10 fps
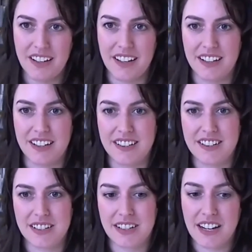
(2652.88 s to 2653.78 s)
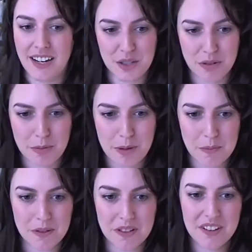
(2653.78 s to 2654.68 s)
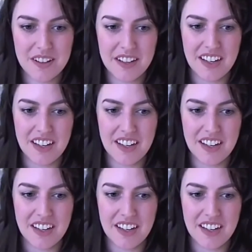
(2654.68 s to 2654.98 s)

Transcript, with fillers: And connect with people